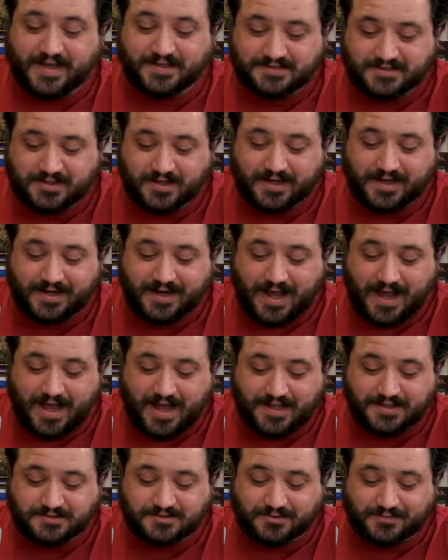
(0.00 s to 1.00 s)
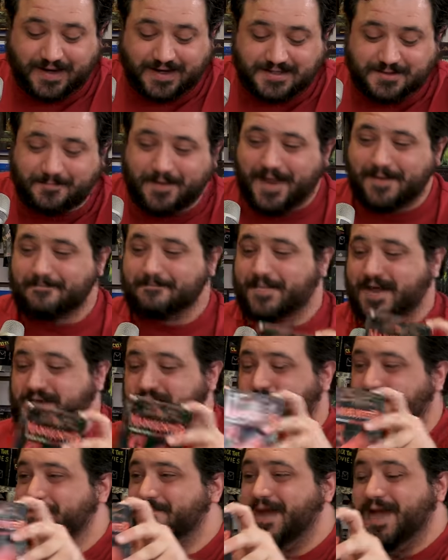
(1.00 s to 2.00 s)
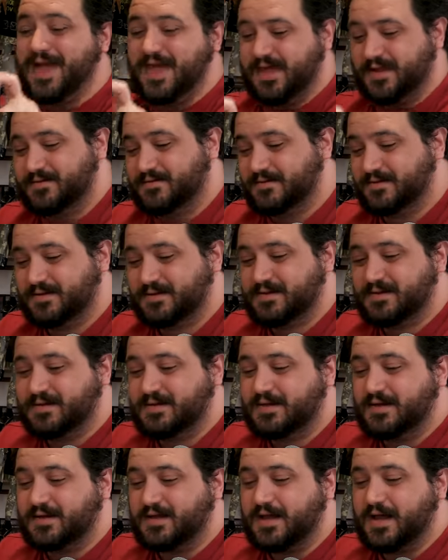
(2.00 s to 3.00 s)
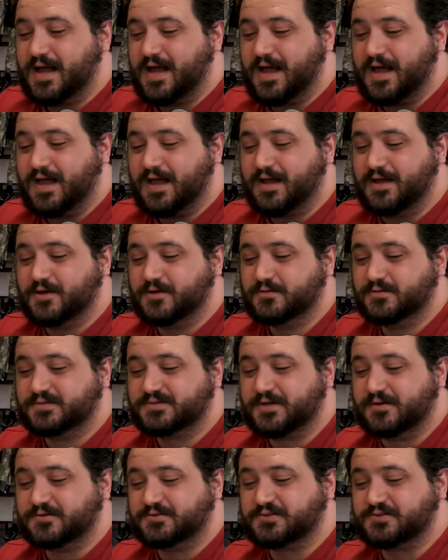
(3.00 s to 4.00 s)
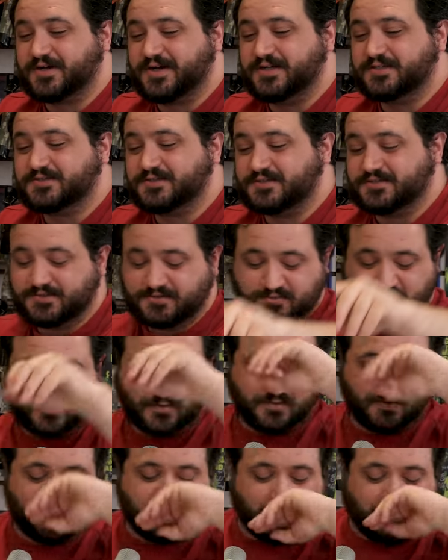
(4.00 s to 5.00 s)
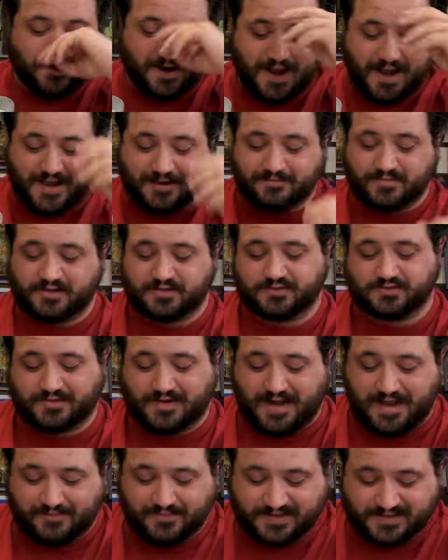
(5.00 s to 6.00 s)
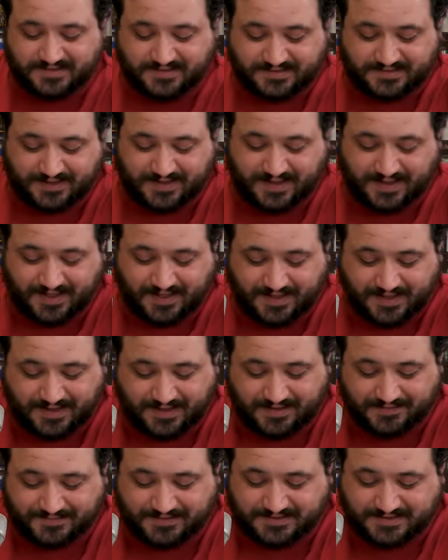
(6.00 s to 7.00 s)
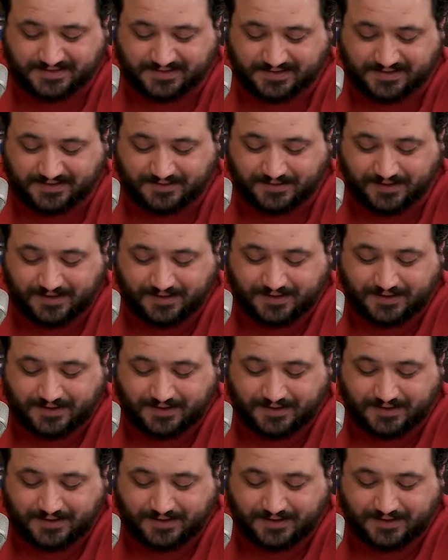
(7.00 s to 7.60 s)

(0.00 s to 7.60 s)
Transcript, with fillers: It's good. Uh, directed by Michael Mann, uh, who is no stranger to crime dramas. Uh, let me see here.